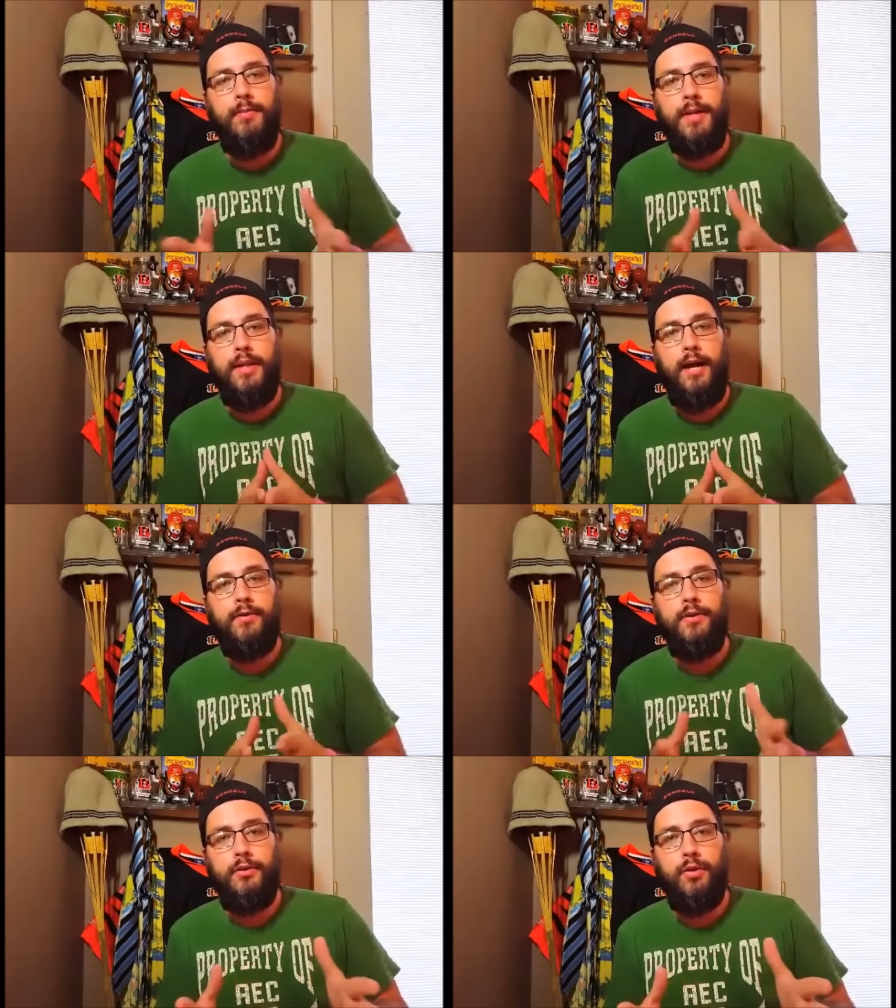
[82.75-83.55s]

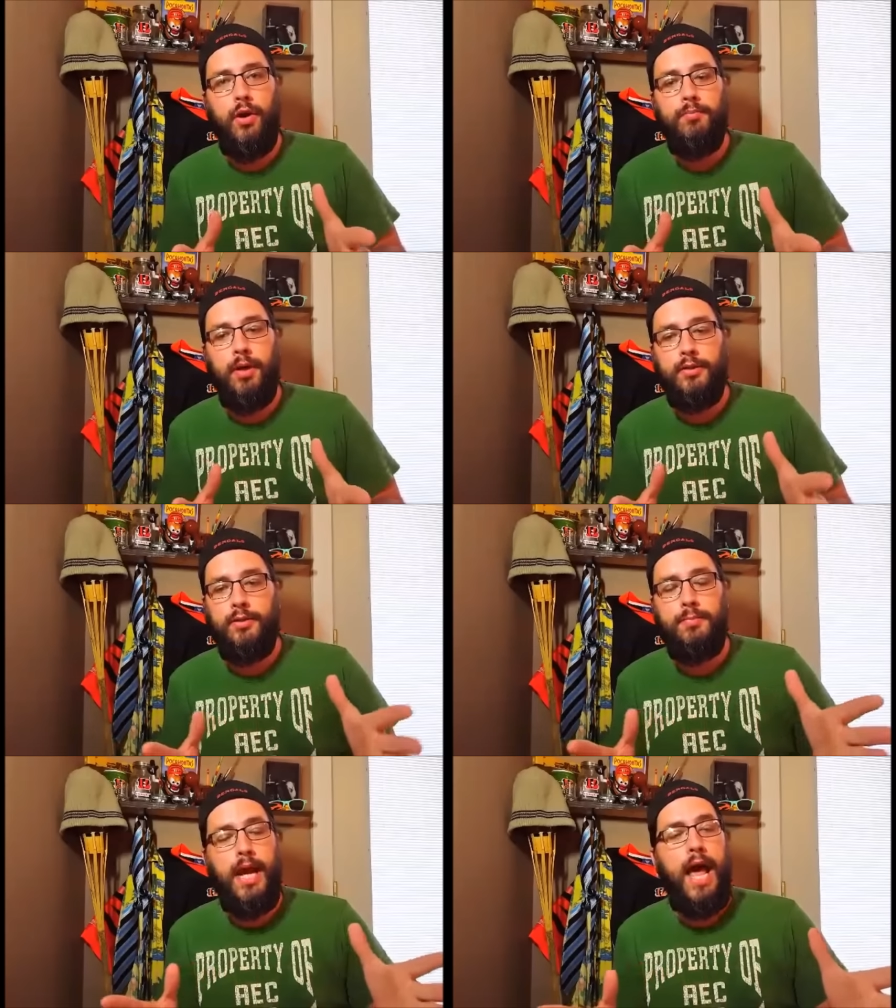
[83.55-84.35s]
McDonald's and Starbucks
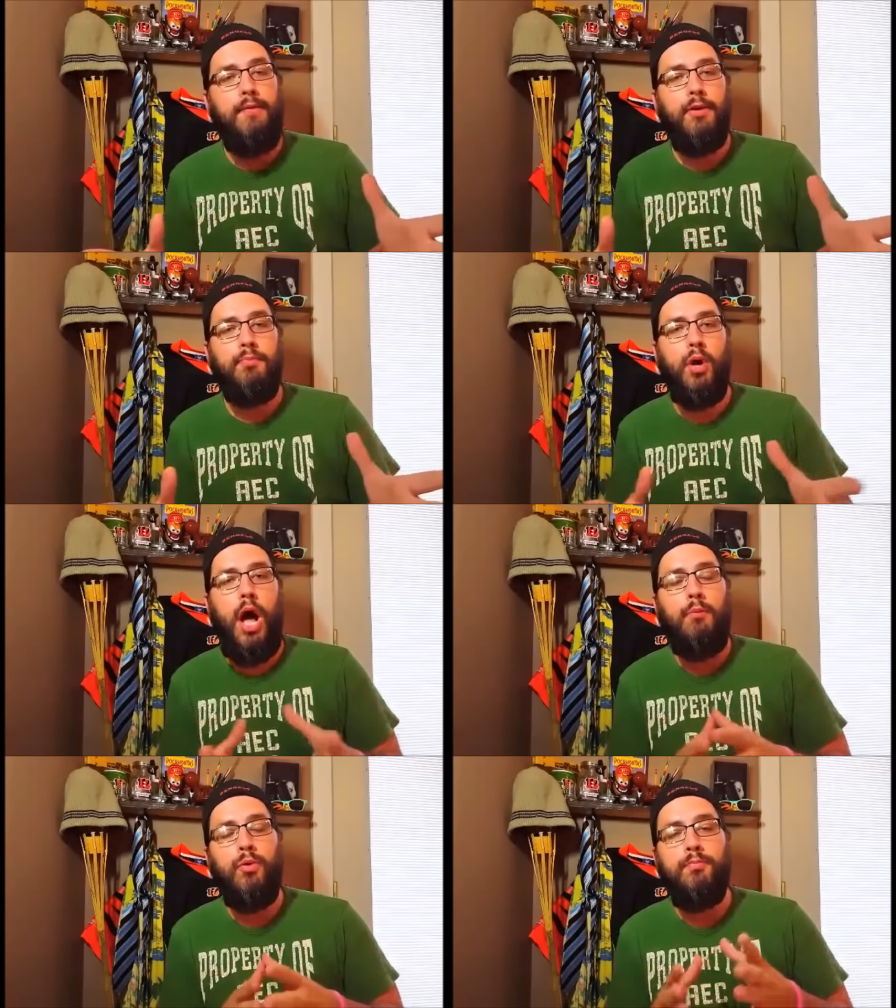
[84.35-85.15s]
has been having a
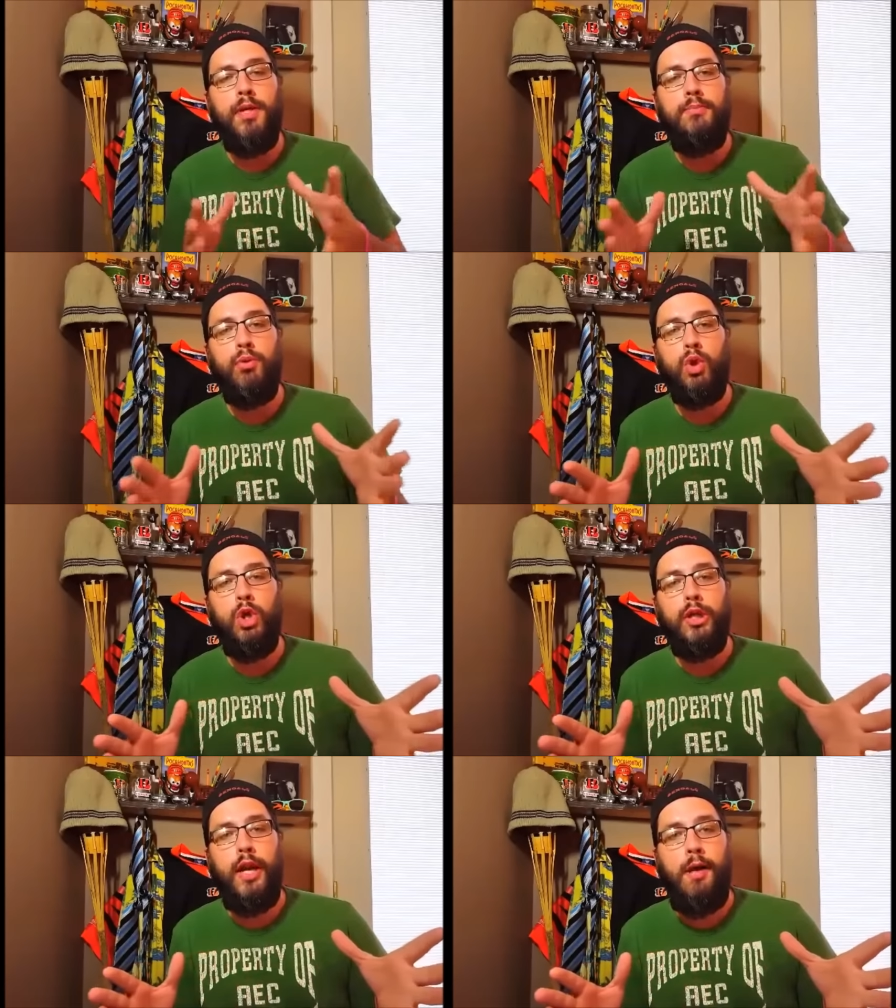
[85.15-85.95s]
problem with people
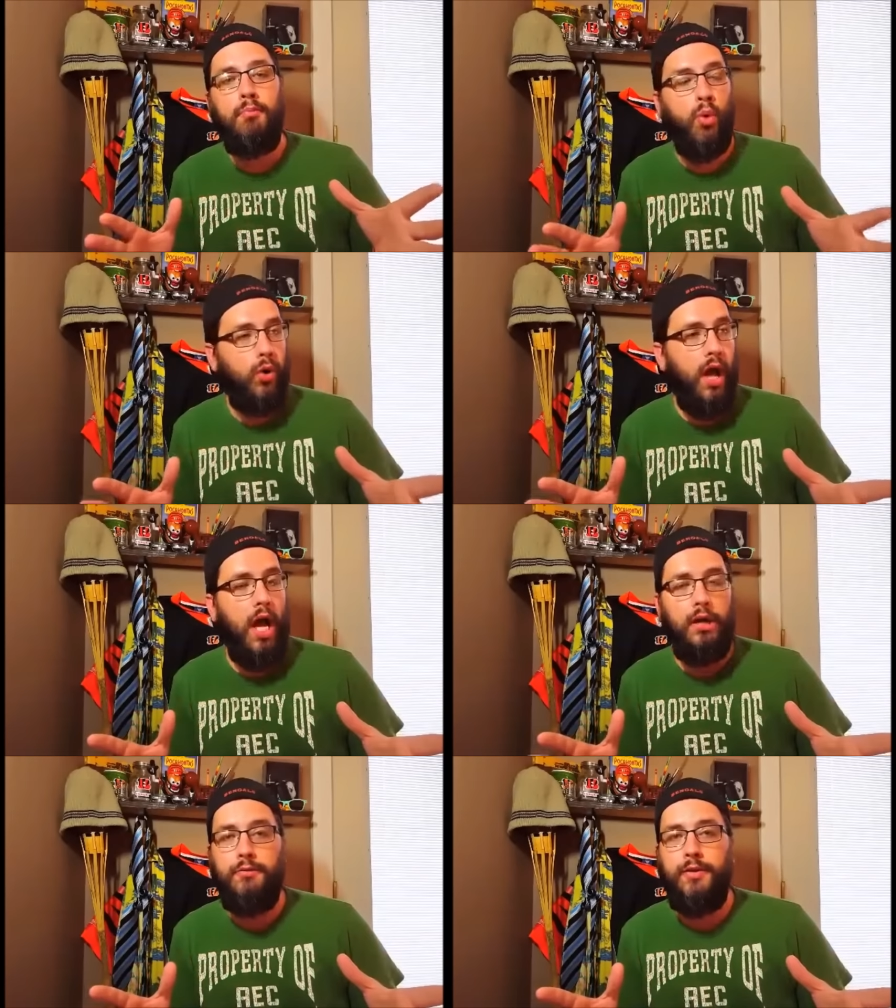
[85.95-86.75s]
looking at
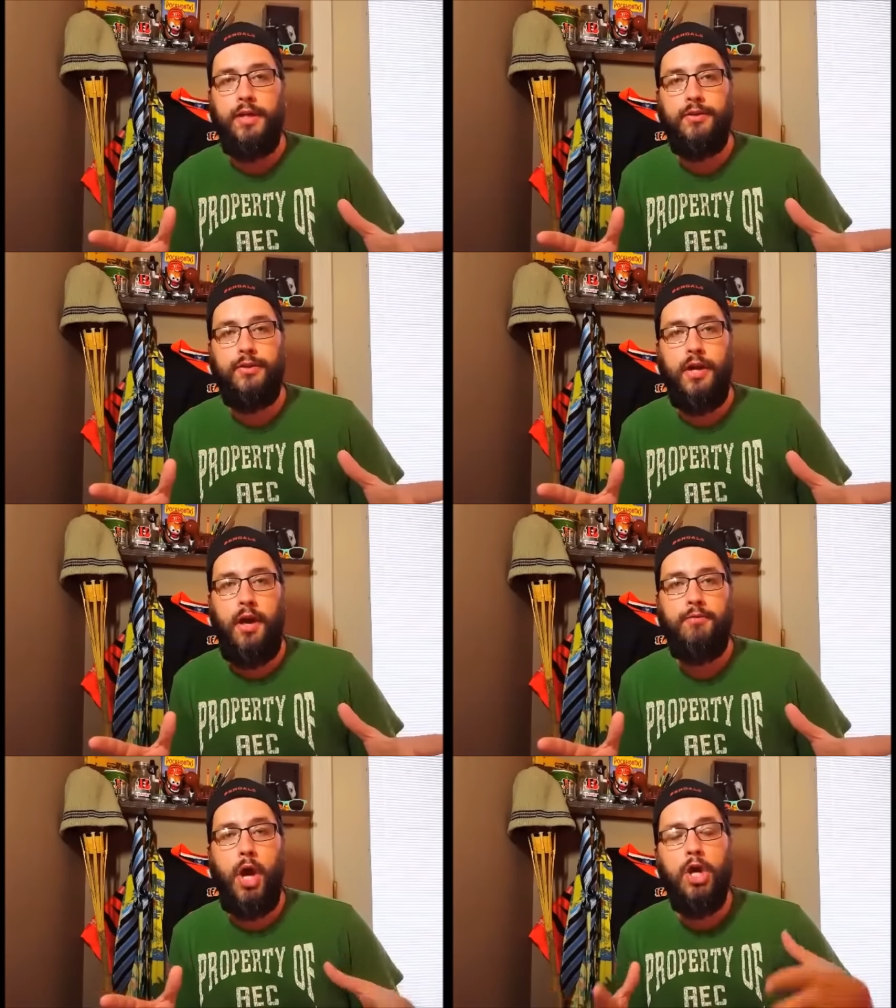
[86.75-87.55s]
pornography and
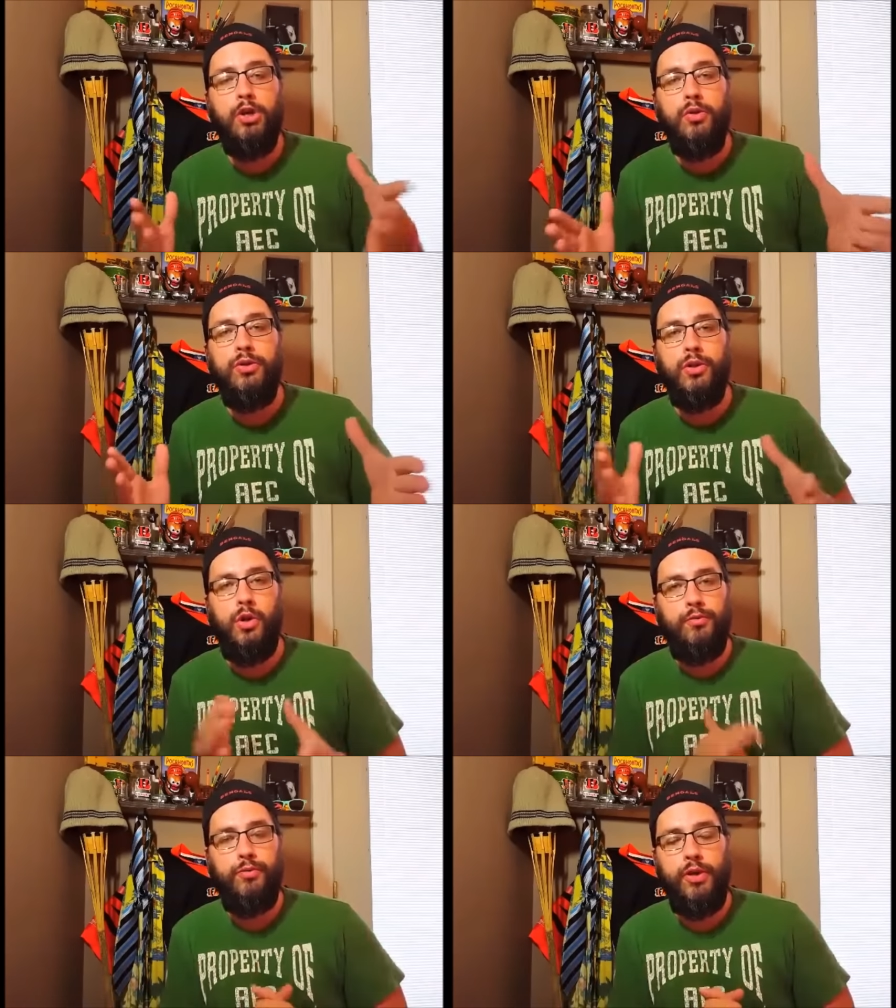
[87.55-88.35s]
stuff using
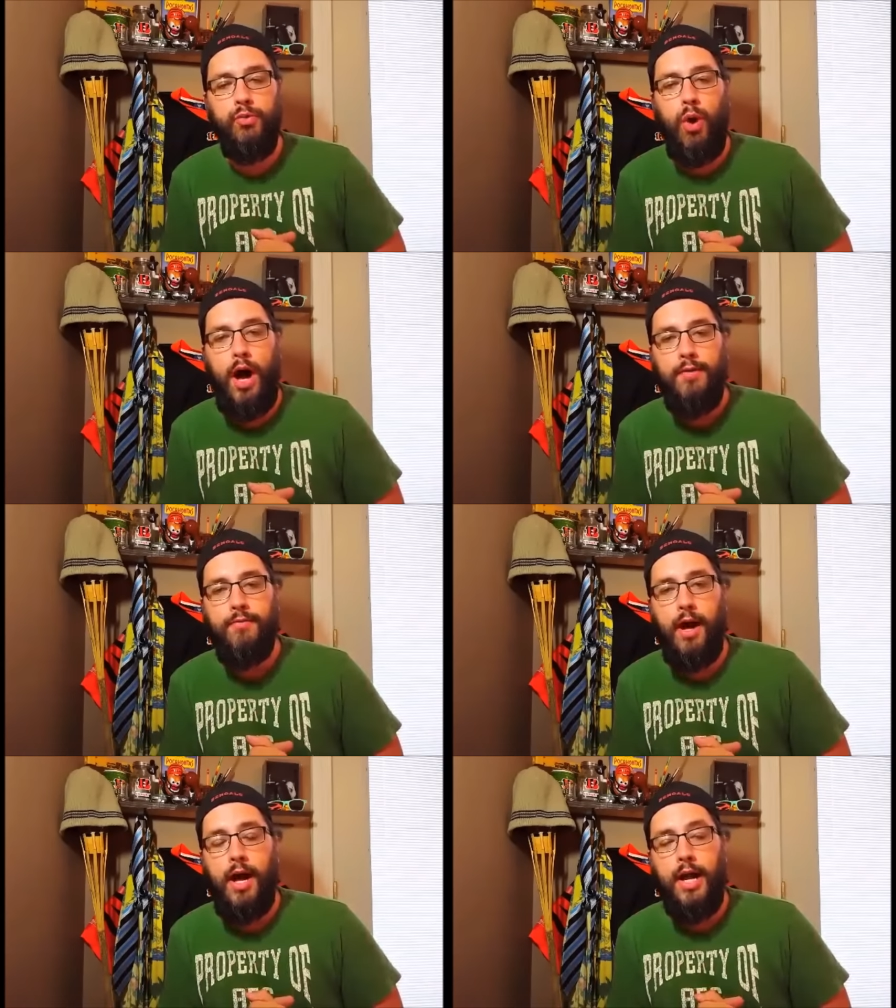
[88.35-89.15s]
their free
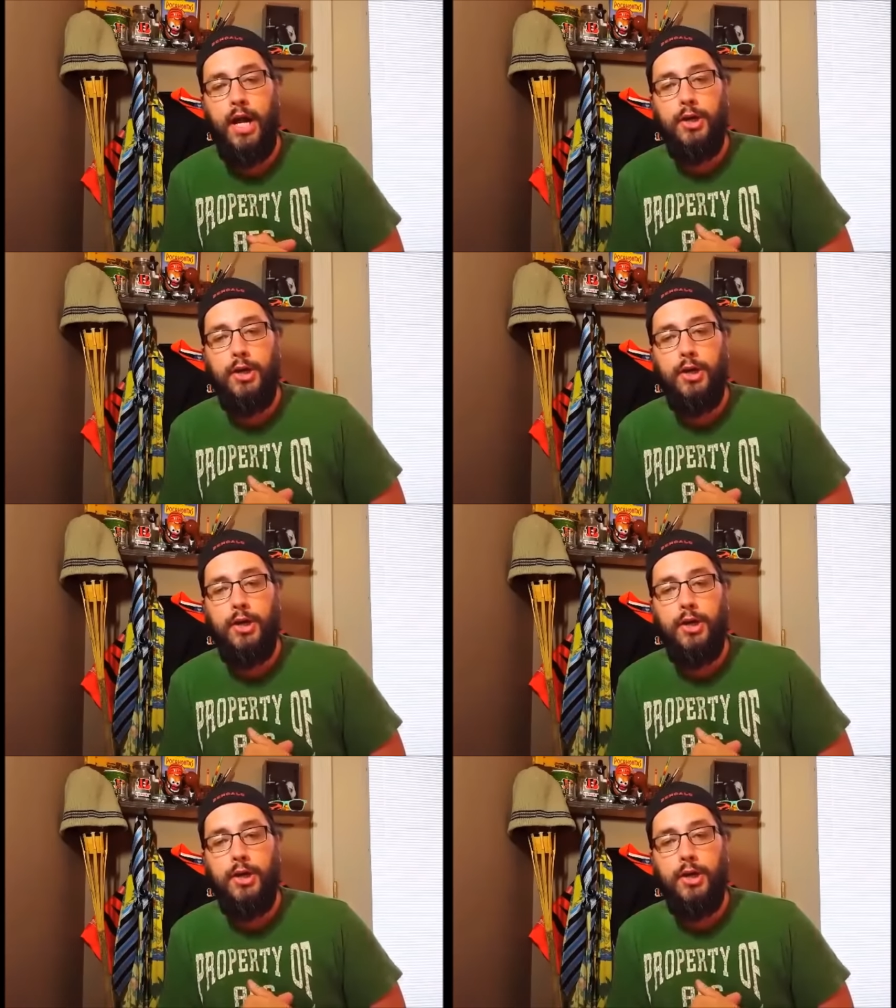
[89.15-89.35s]
Wi-Fi.